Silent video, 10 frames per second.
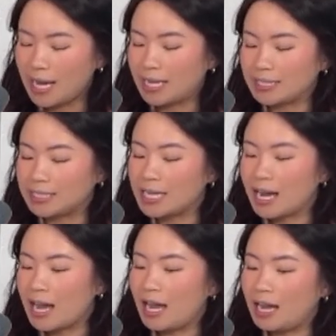and
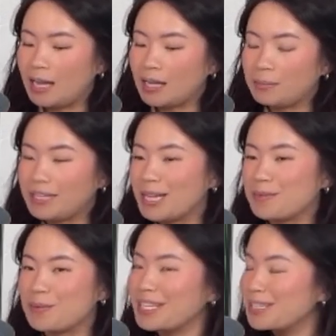I
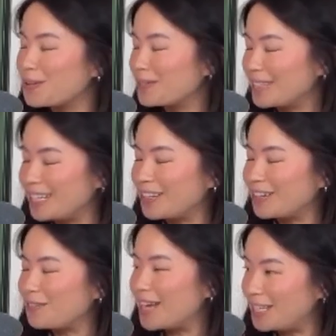became a wedding coordinator
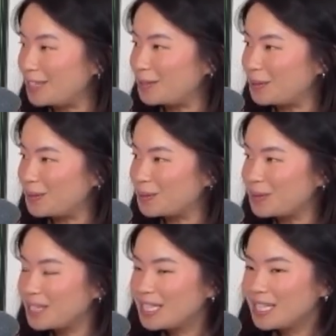at a
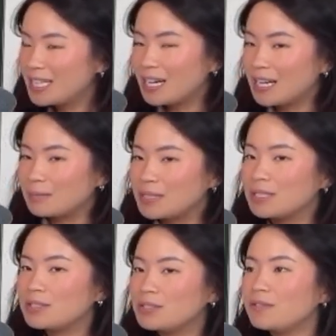venue.
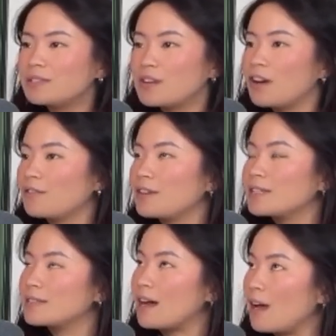Still doing photography on
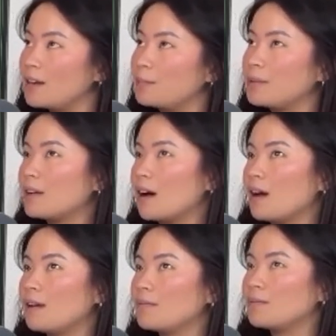the side, but
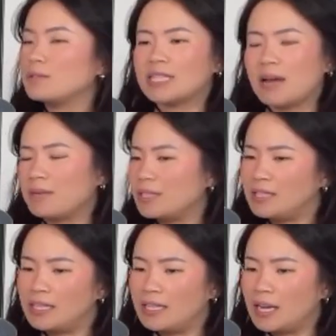not full time or
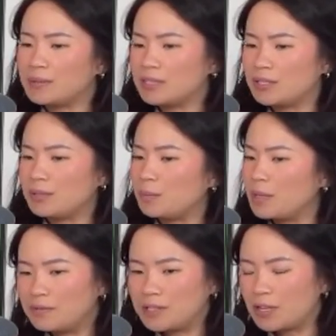anything. I wasn't doing
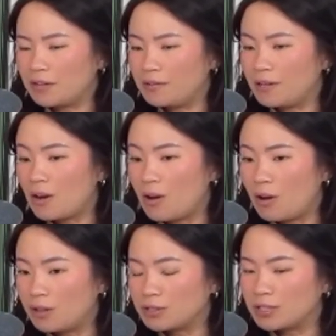wedding photography at
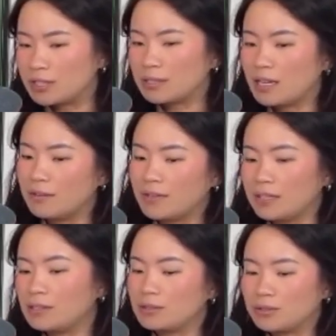all, just kind of
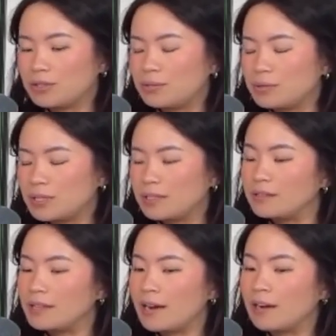like little shoots here
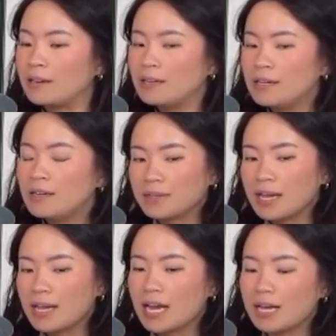and there.
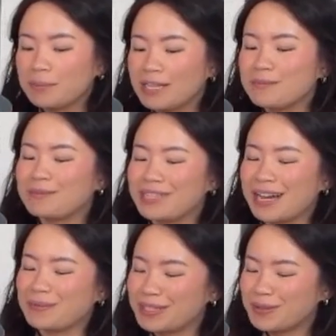And I became,
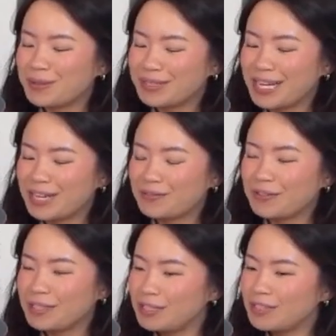a wedding coordinator
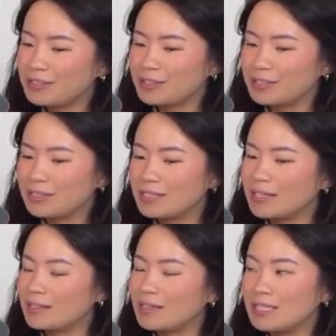for a year, learned
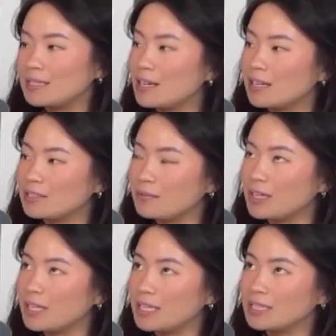like the ins and outs of
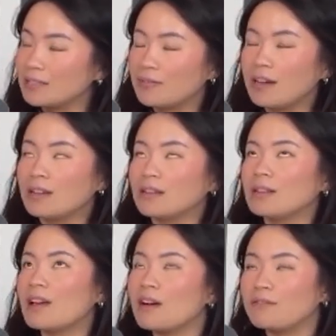weddings, fell
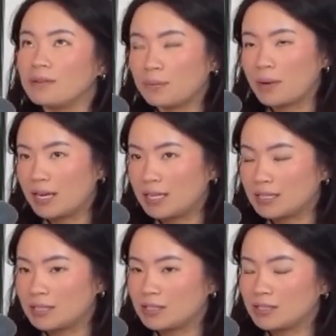in love with
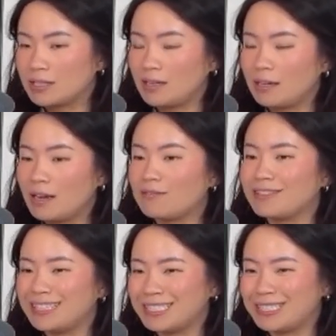weddings and just like
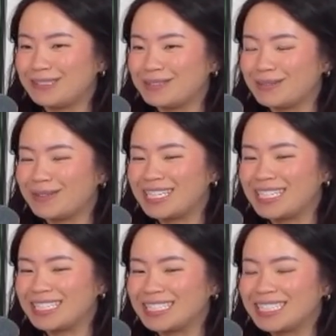everything to do with
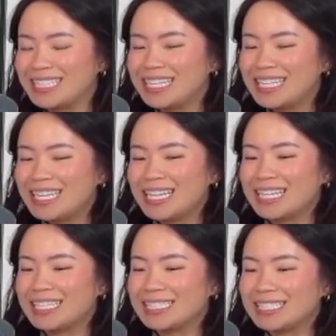weddings.
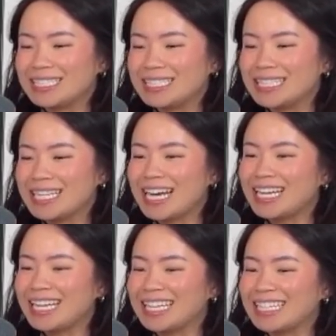And
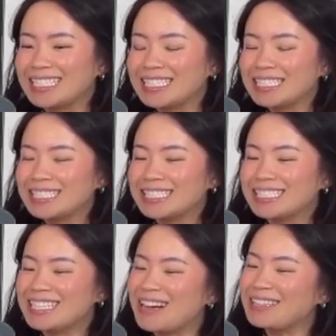I
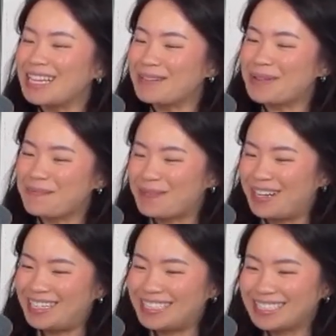did not like my
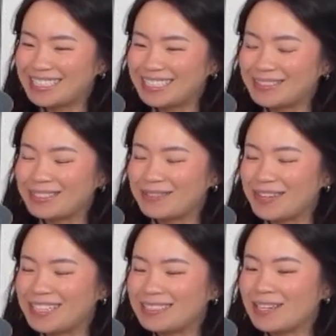boss. It was a
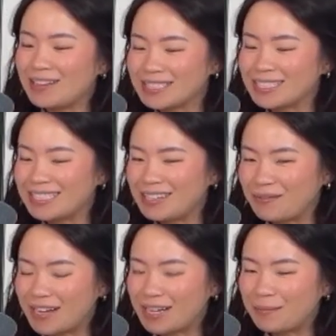very toxic
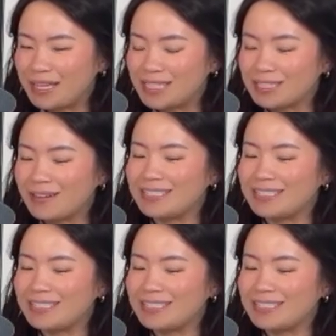environment. So I